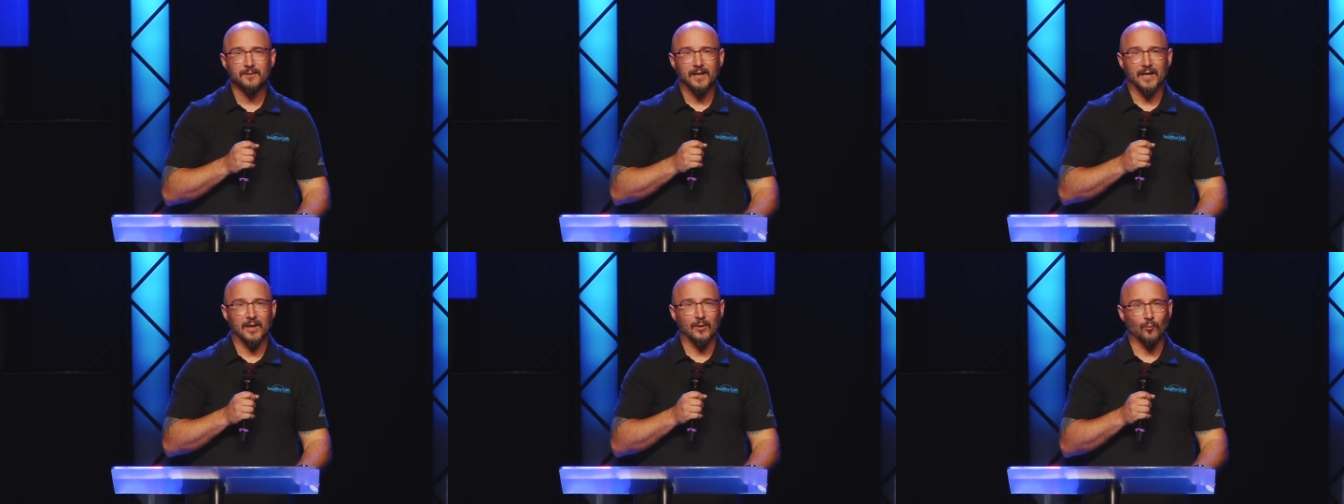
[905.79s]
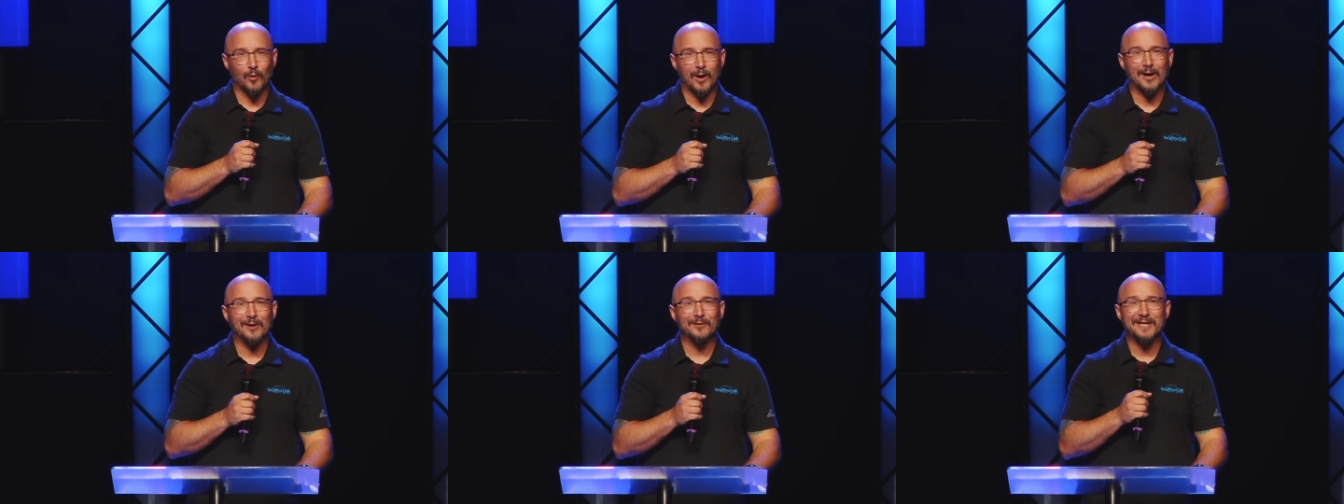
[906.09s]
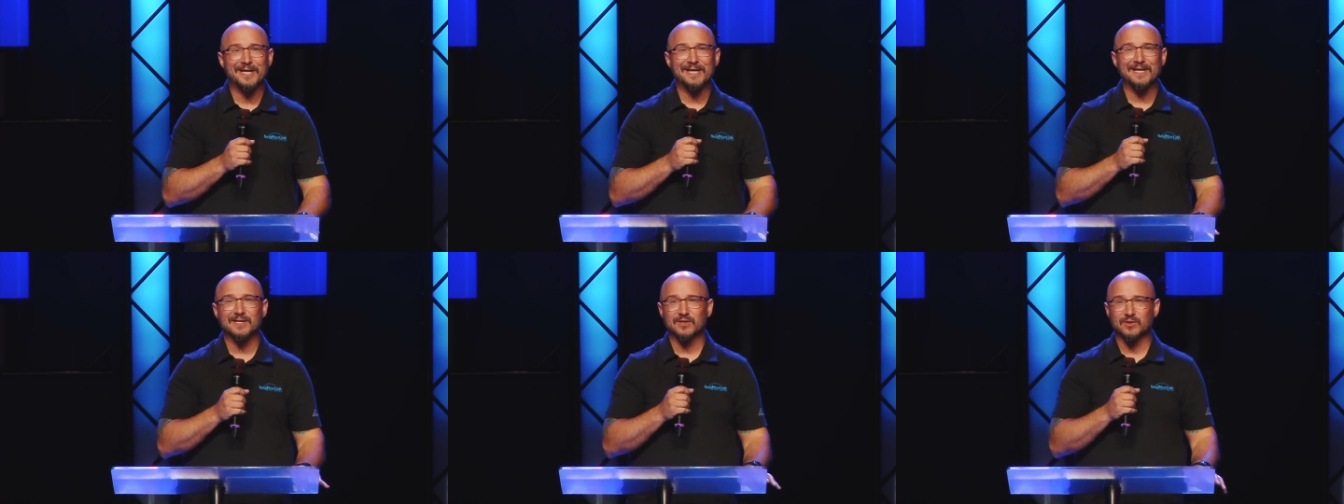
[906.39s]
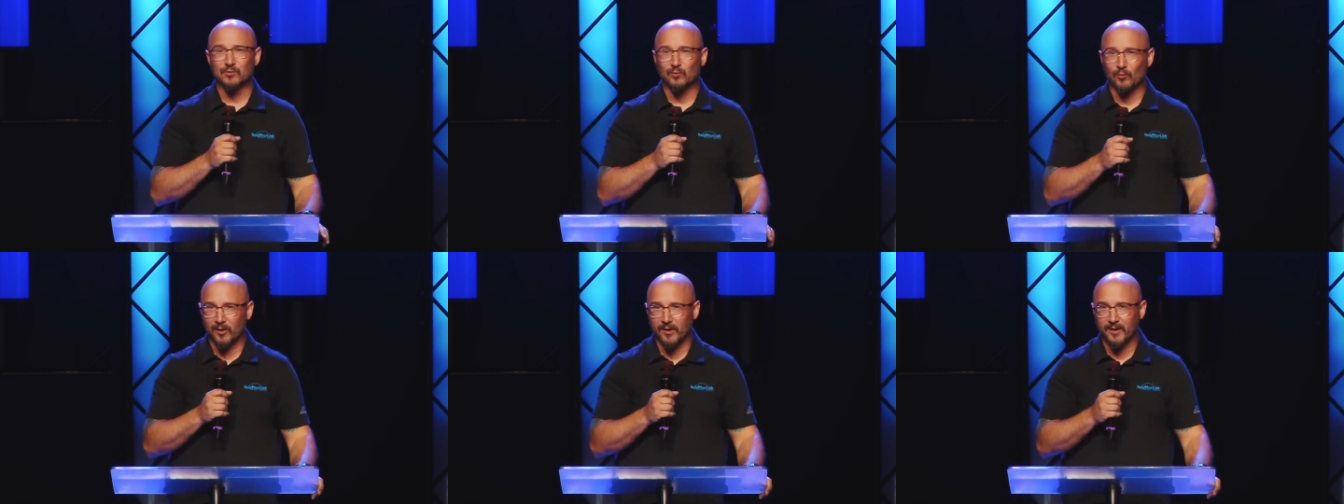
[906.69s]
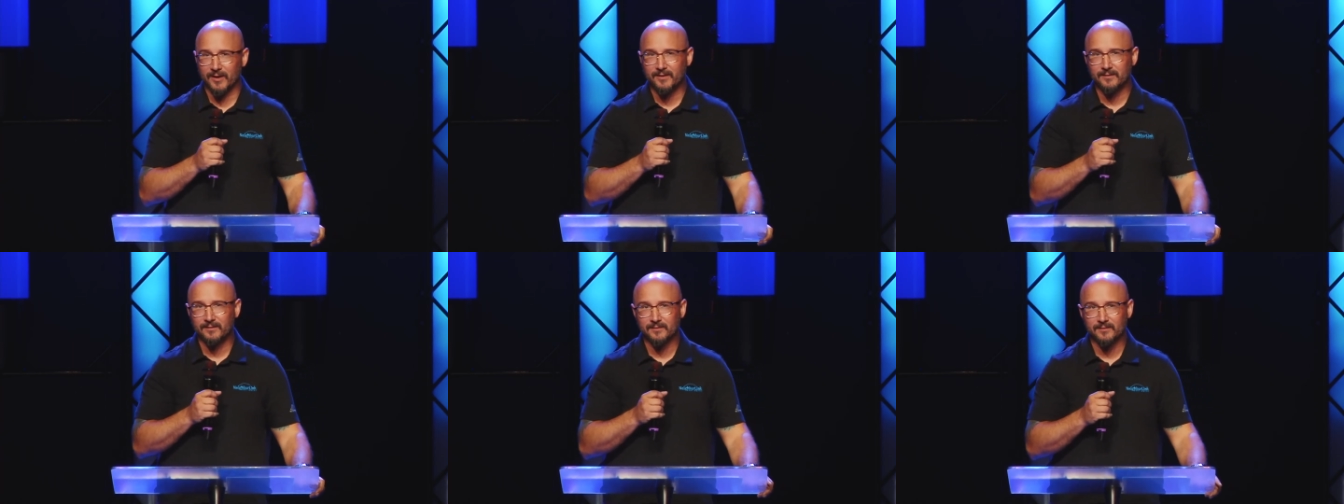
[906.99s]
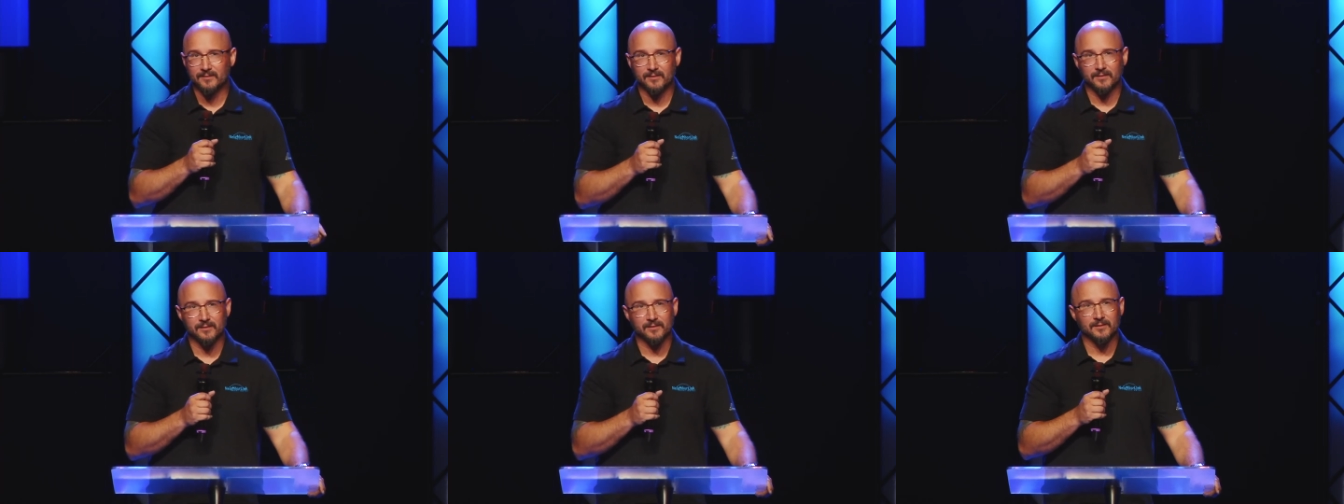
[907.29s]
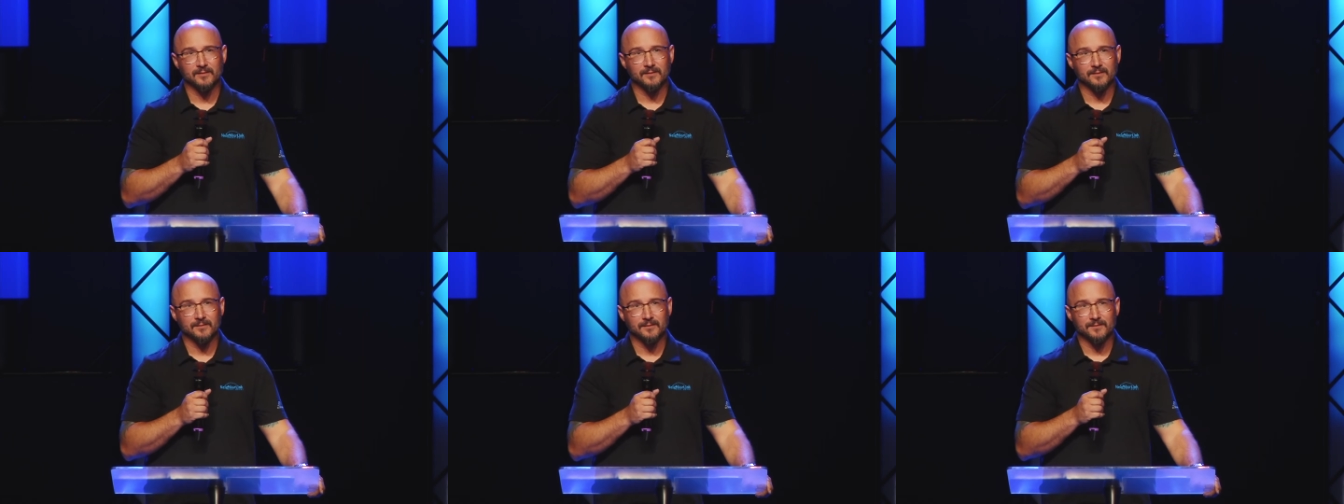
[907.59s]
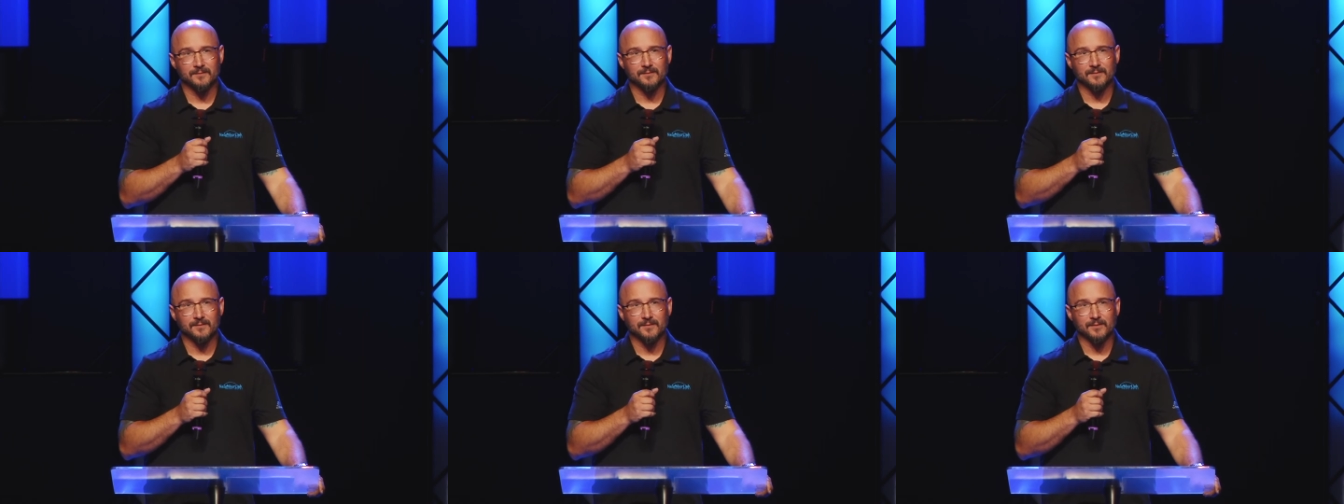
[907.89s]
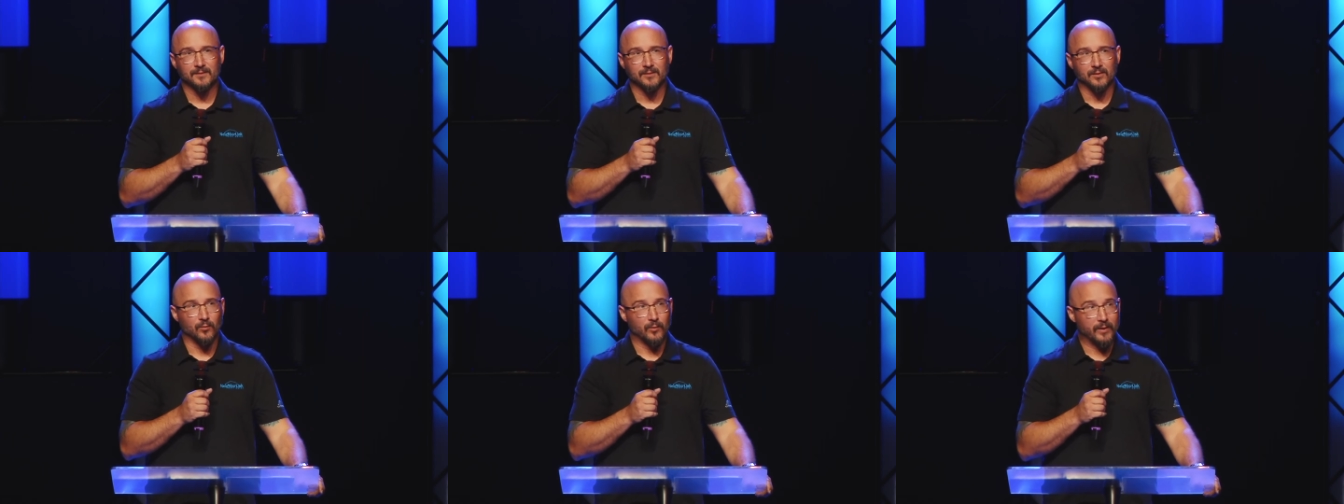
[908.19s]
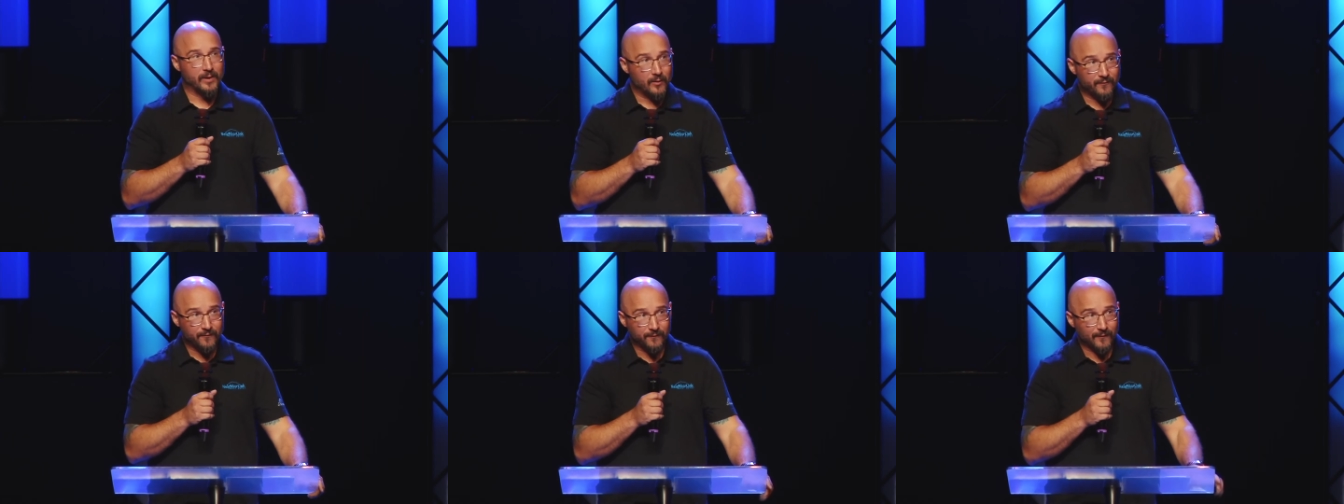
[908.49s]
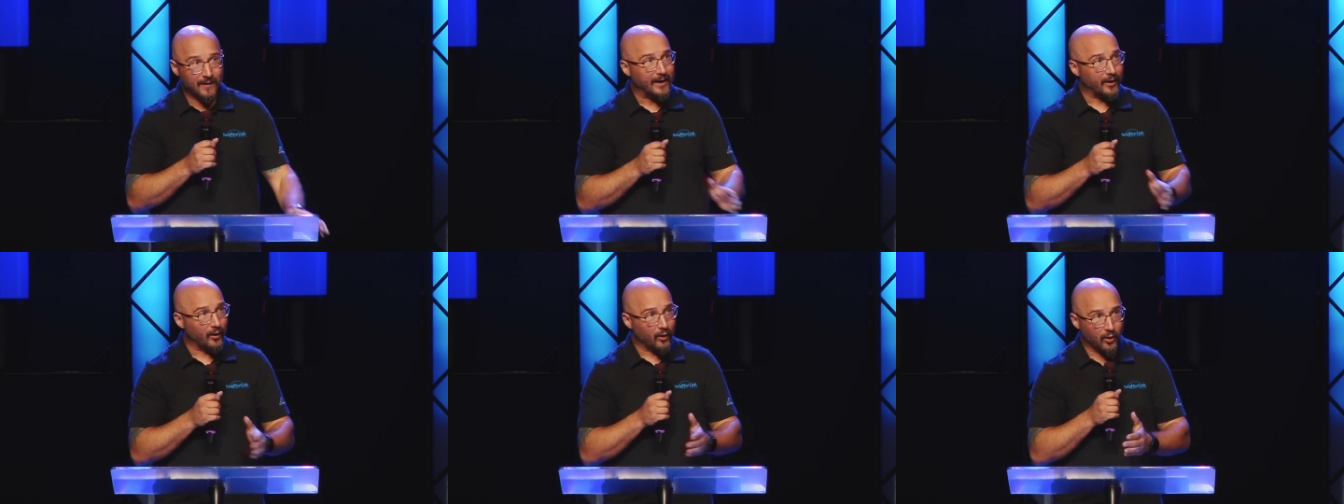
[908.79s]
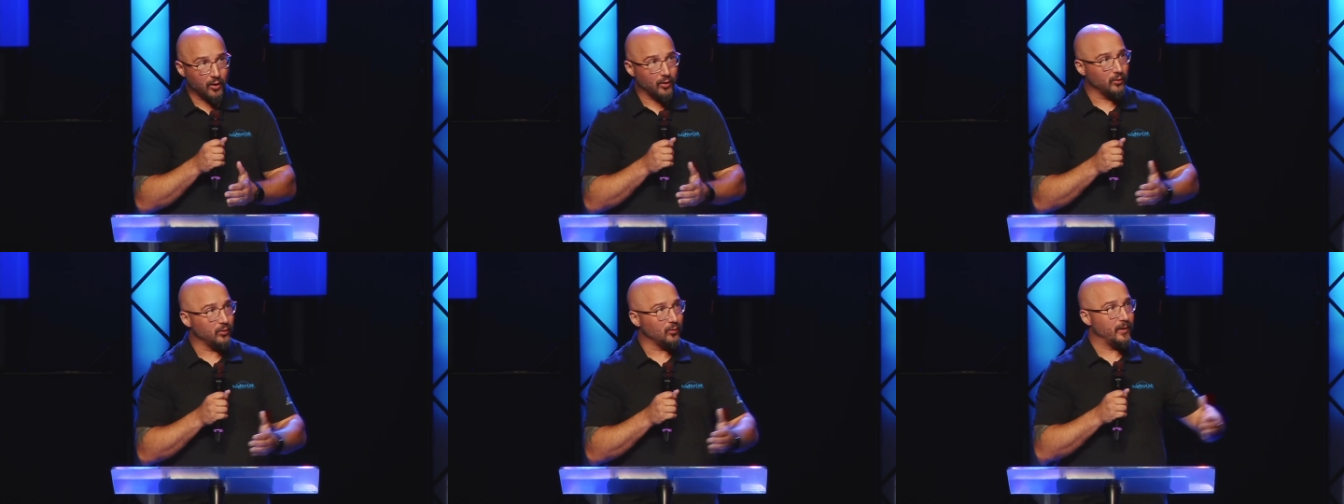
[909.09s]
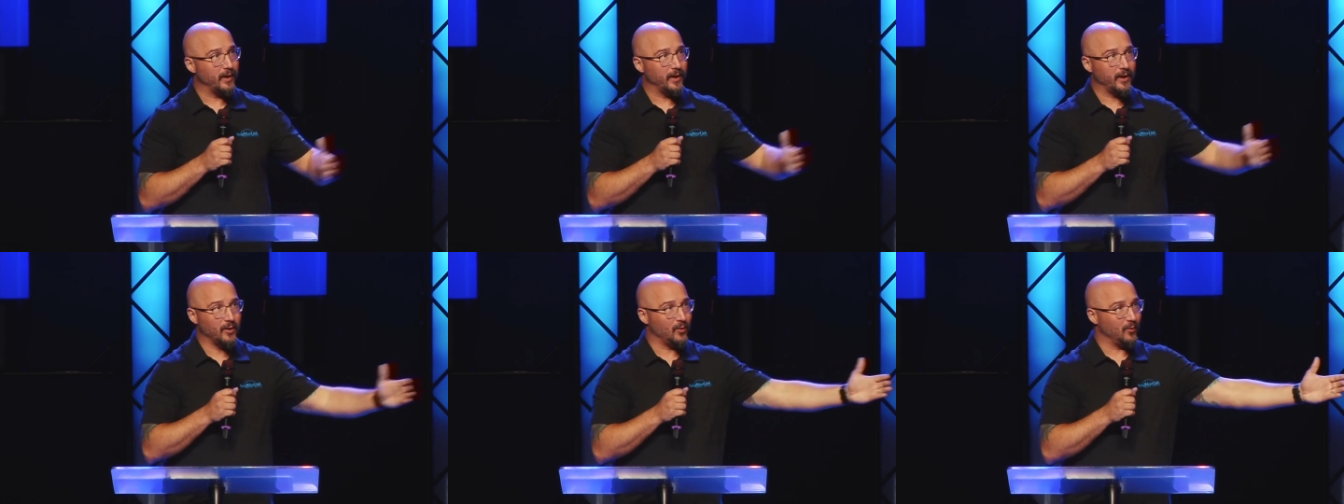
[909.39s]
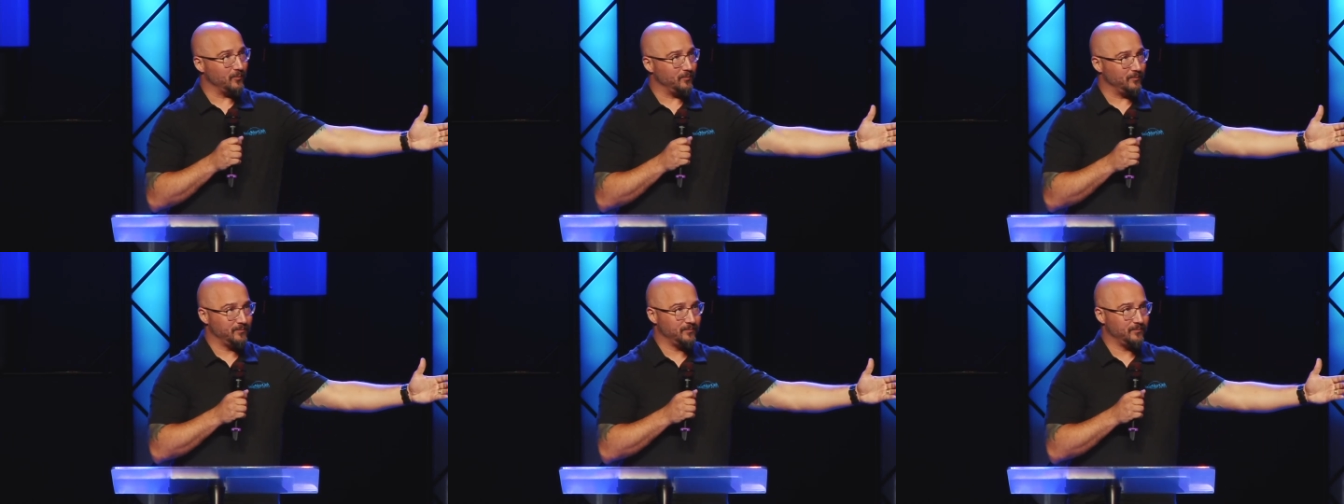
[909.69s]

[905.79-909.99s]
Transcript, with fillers: and while he is won, we fight all the way home.